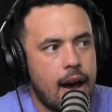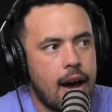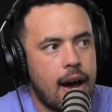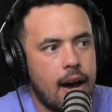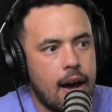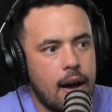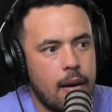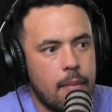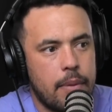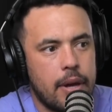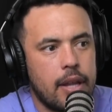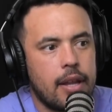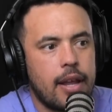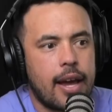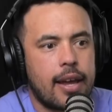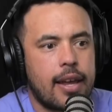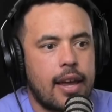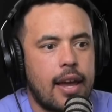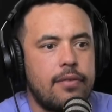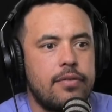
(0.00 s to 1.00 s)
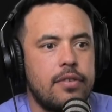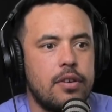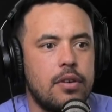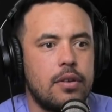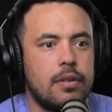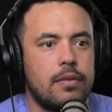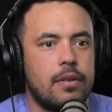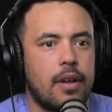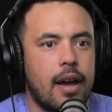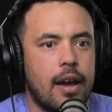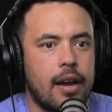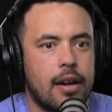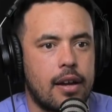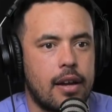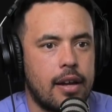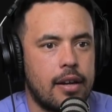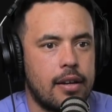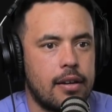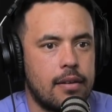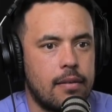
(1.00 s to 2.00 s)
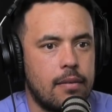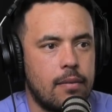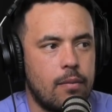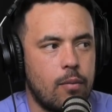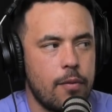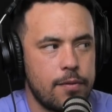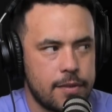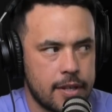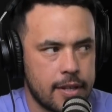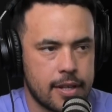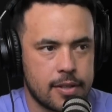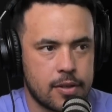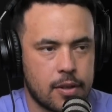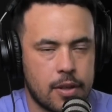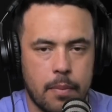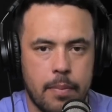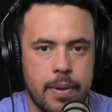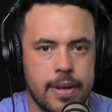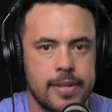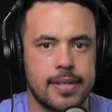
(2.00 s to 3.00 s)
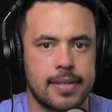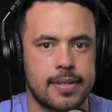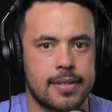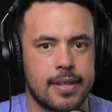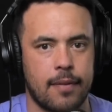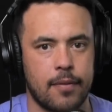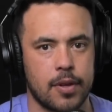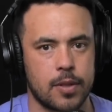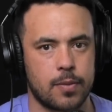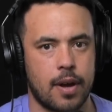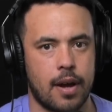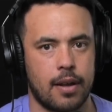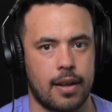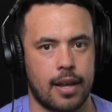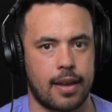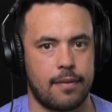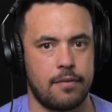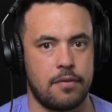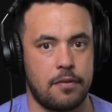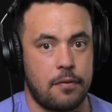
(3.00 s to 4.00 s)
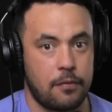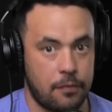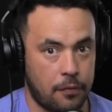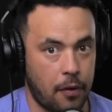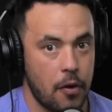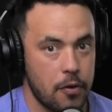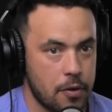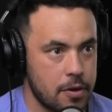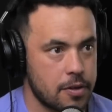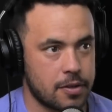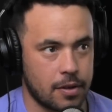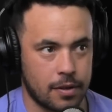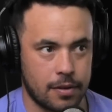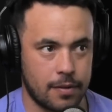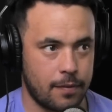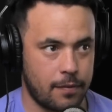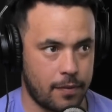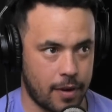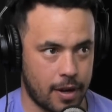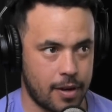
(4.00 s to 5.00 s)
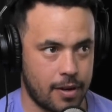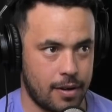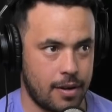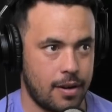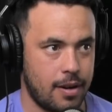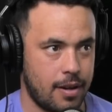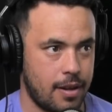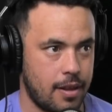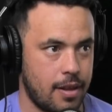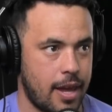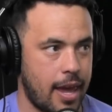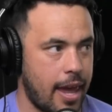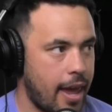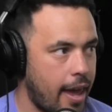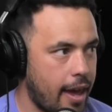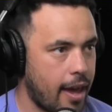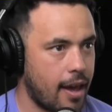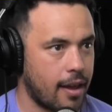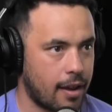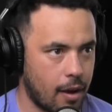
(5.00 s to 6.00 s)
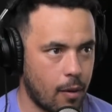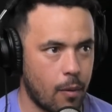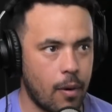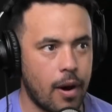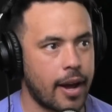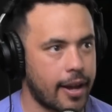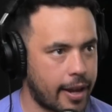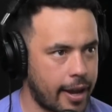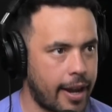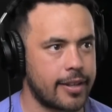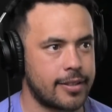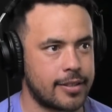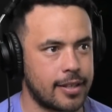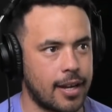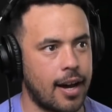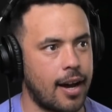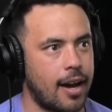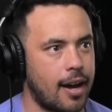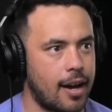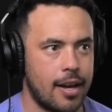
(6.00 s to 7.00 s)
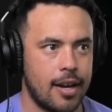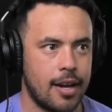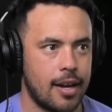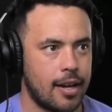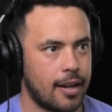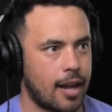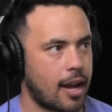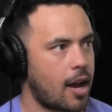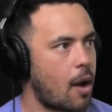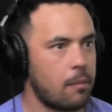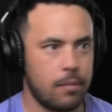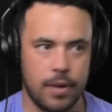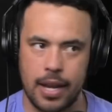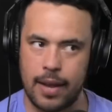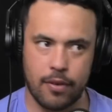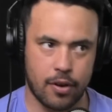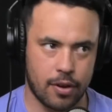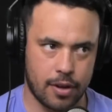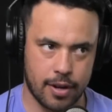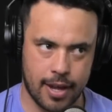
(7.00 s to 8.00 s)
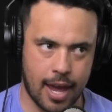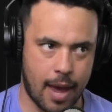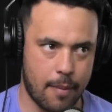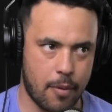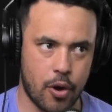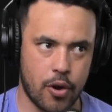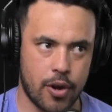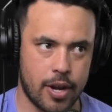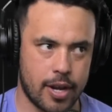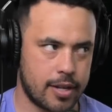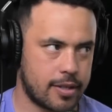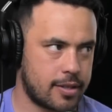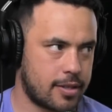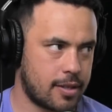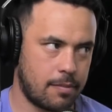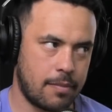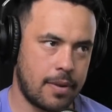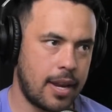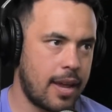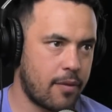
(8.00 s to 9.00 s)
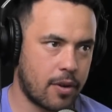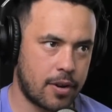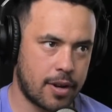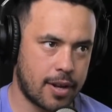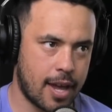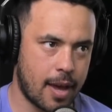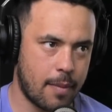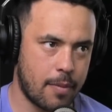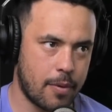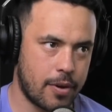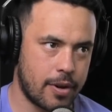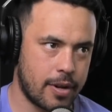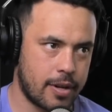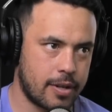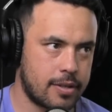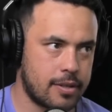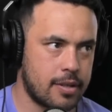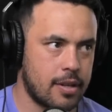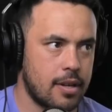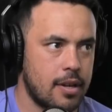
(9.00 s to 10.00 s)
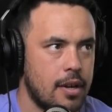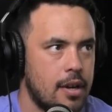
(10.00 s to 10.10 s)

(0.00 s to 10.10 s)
But like if you like, and we've said this on the piston stuff as well. Like if you focus on fucking hair, like YKTR, like I'm never going to cap earnings. I'm never going to cap earnings.